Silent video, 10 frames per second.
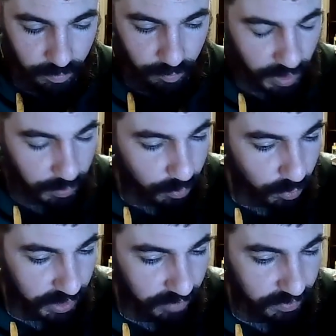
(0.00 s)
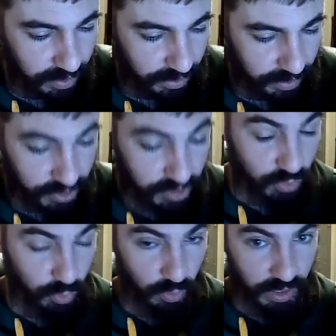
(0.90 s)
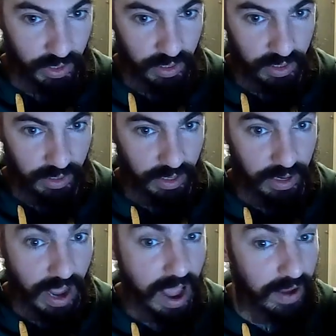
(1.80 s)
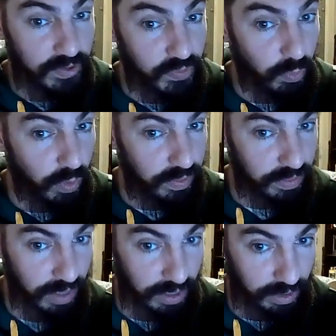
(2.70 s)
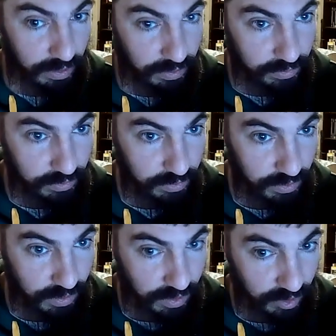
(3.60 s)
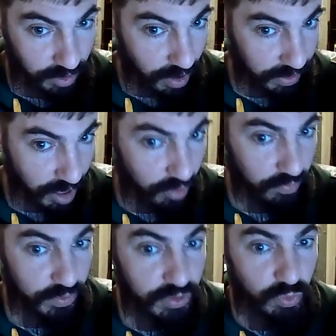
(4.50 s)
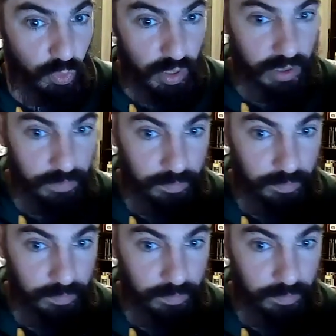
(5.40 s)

people were given like a story and asked what they got out of the story,